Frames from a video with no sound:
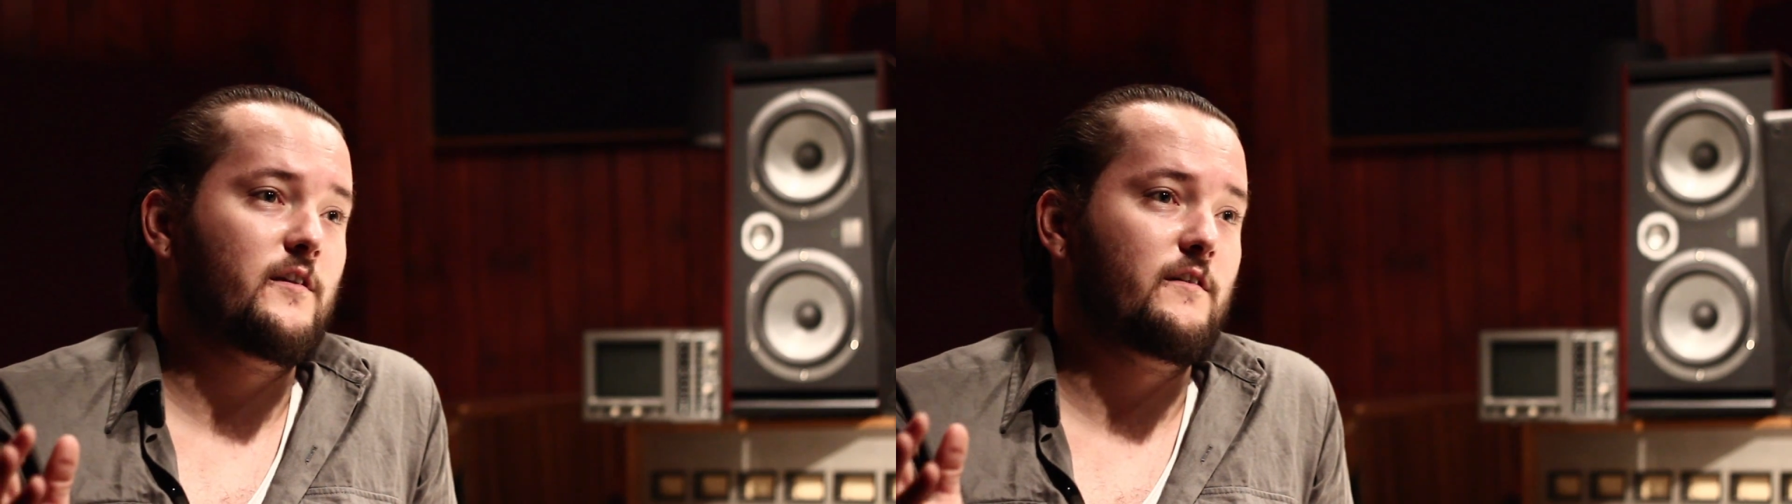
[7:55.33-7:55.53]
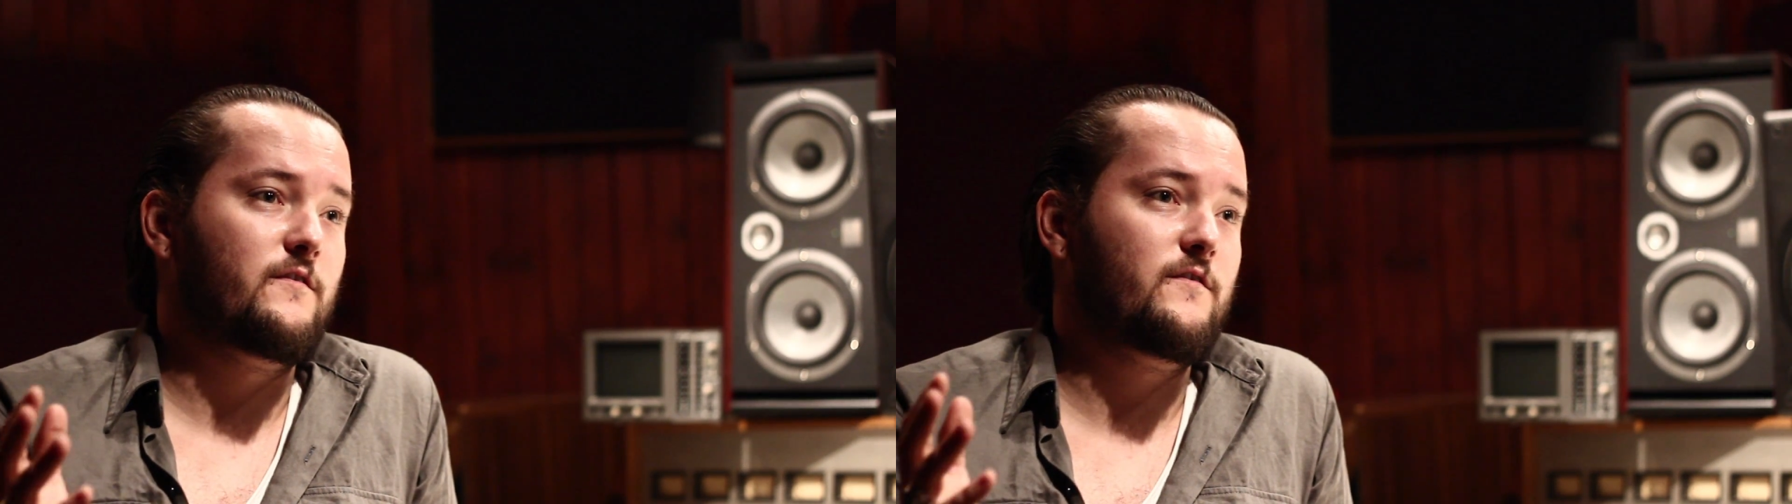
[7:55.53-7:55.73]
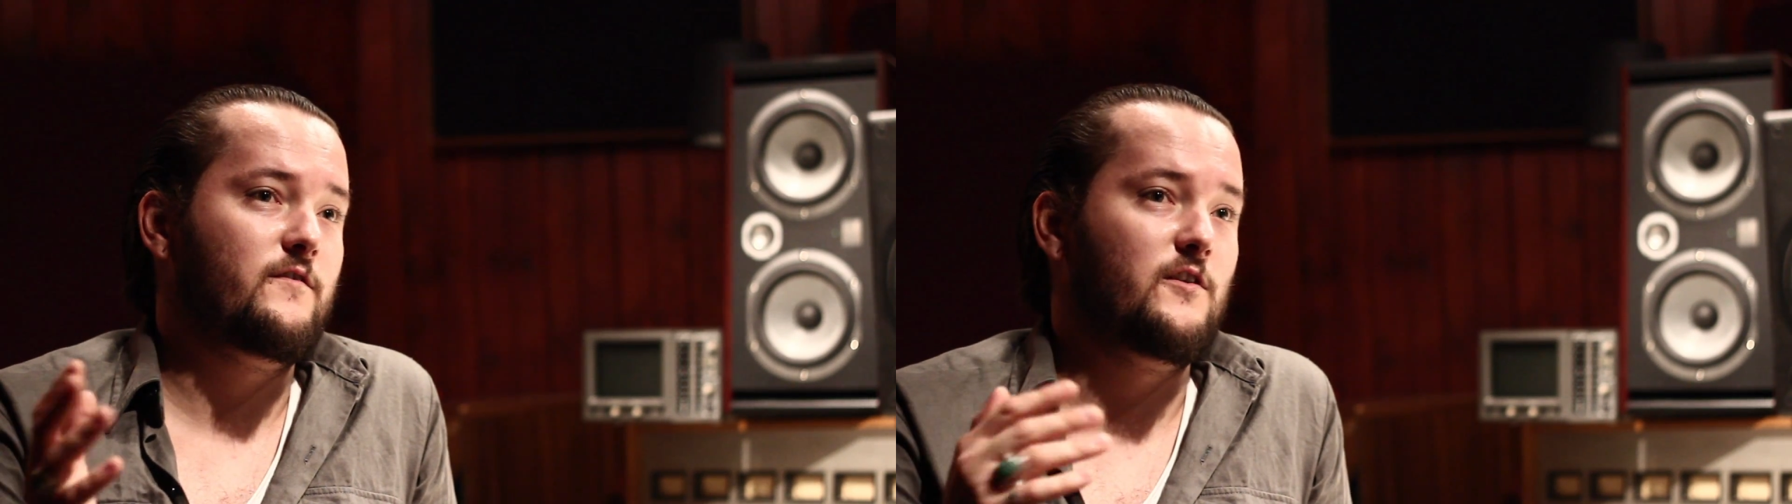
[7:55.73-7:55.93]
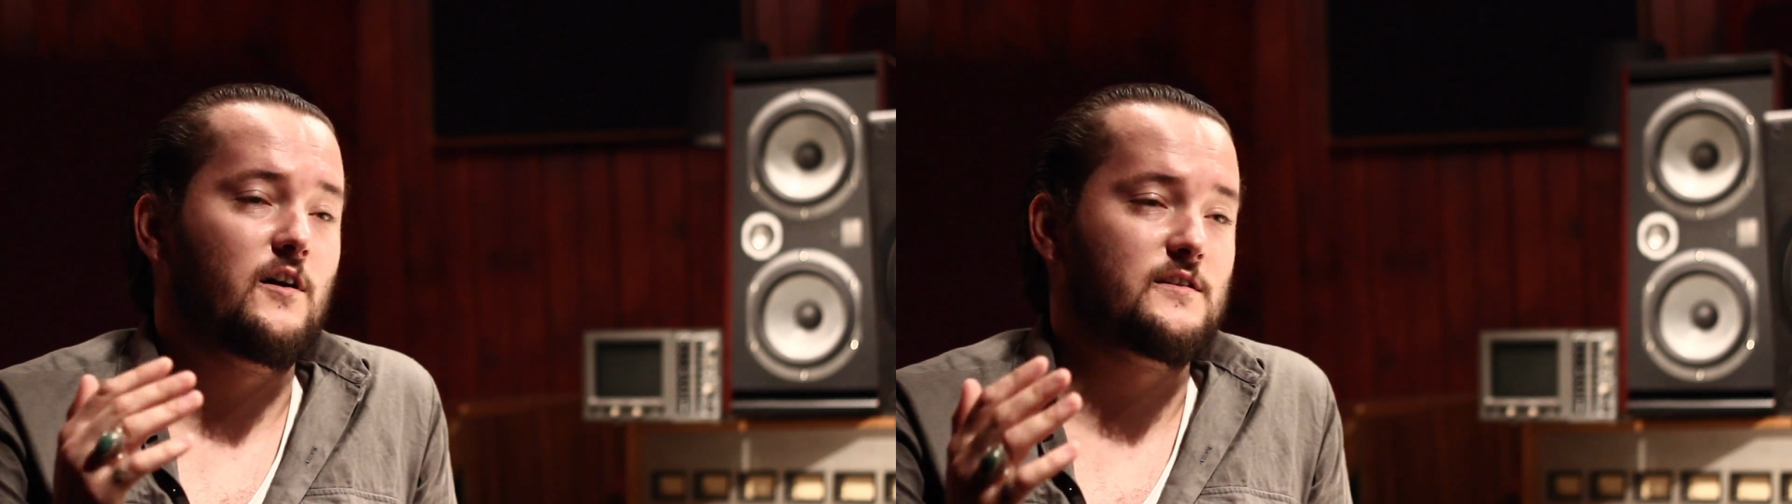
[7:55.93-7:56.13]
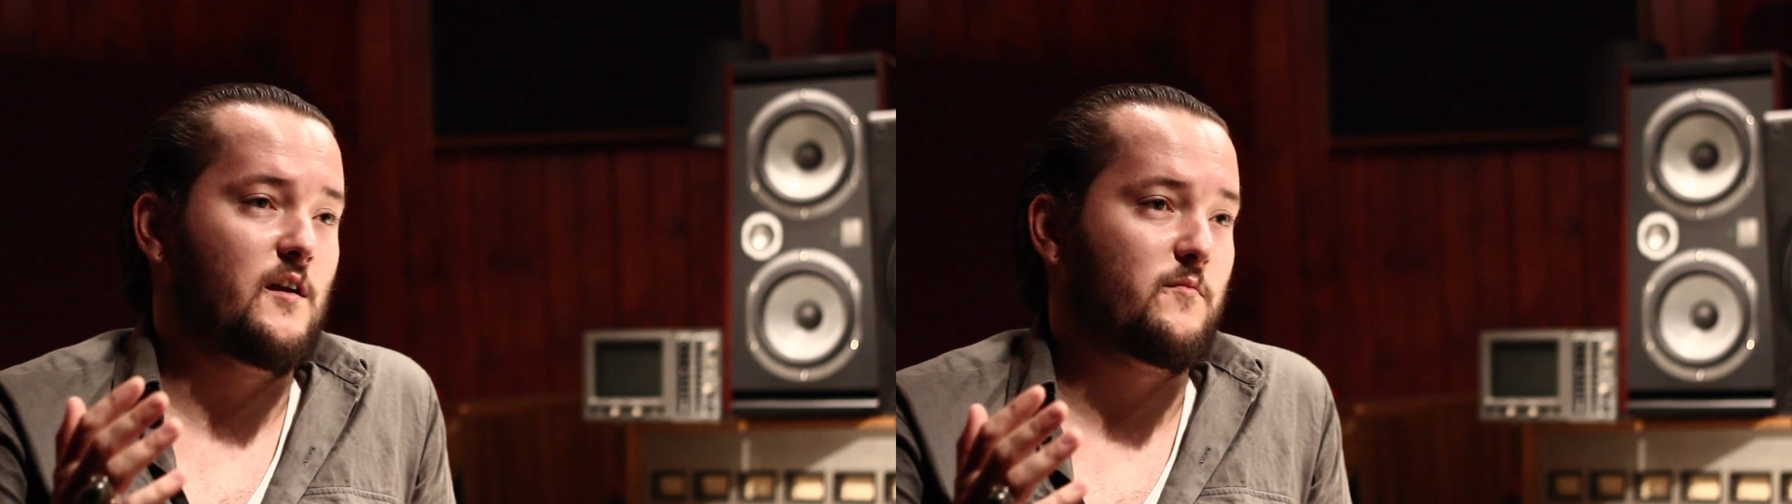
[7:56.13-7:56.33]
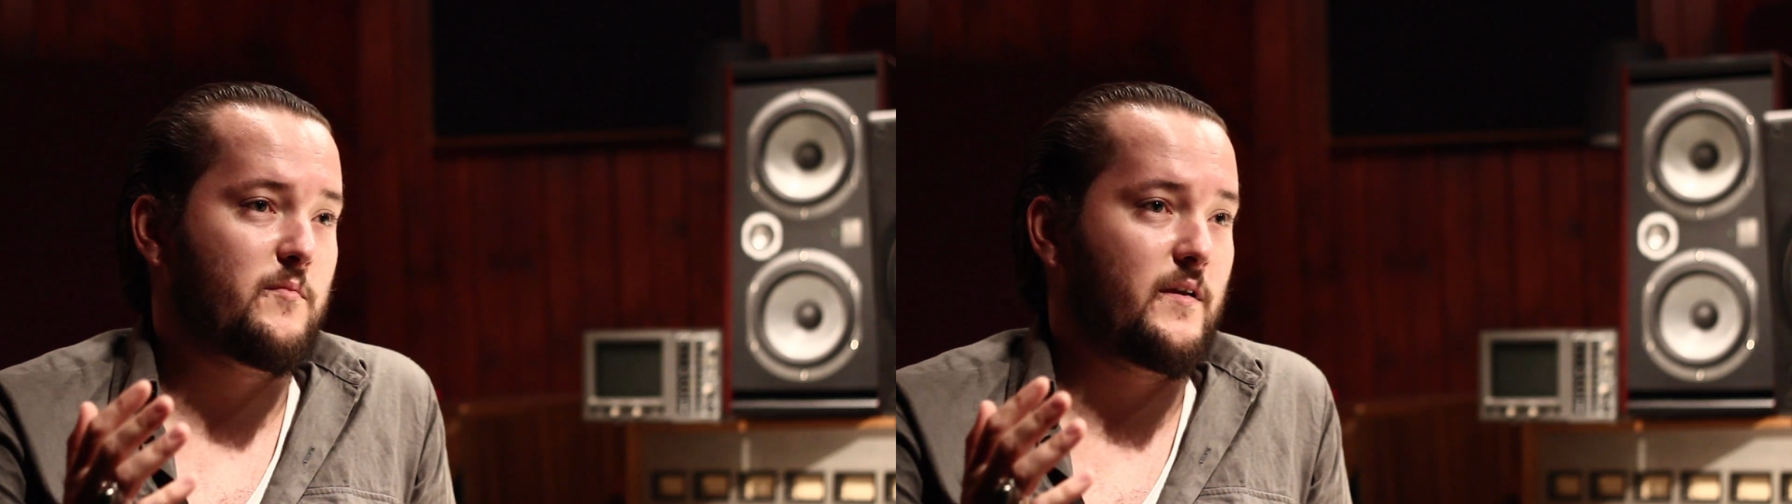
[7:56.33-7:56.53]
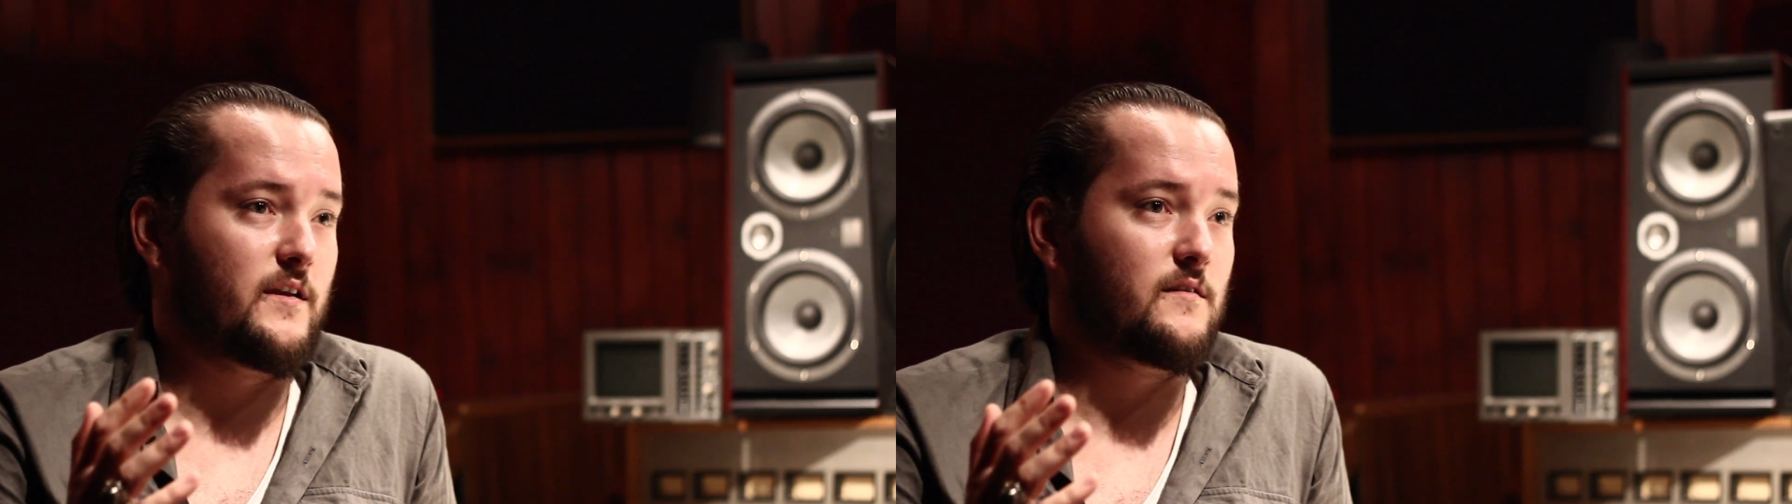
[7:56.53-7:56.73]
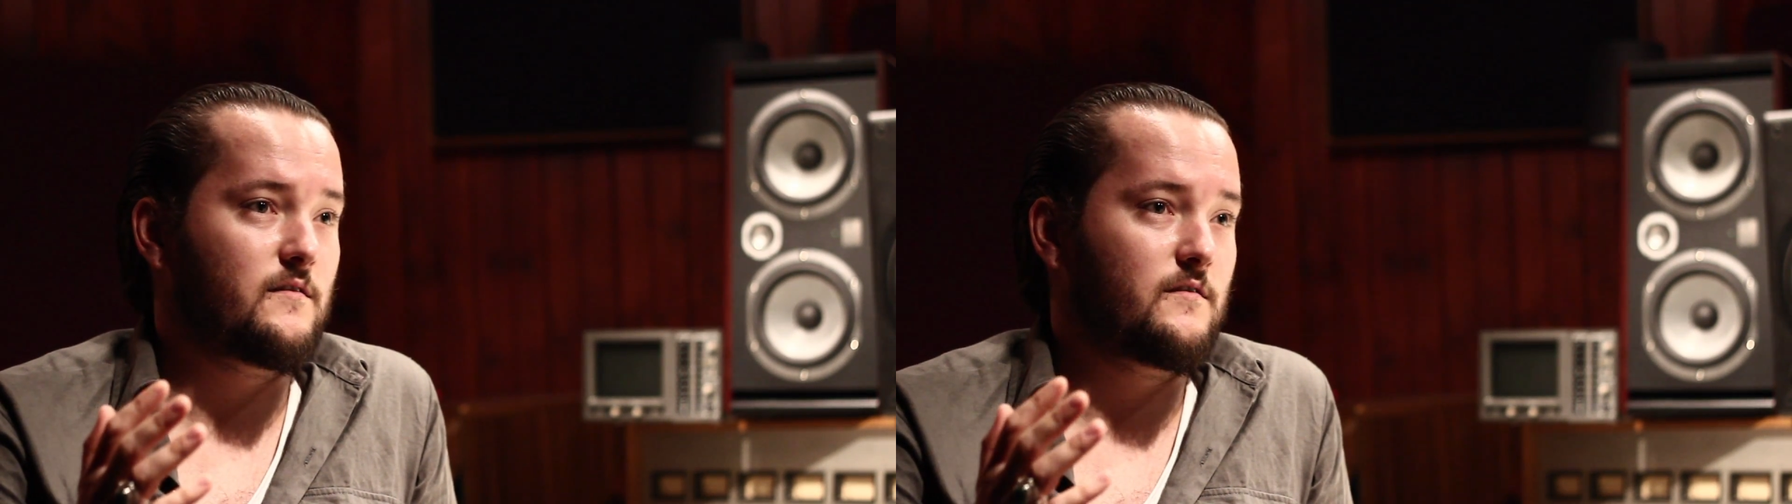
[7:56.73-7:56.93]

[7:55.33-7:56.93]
if you guys aren't prepared.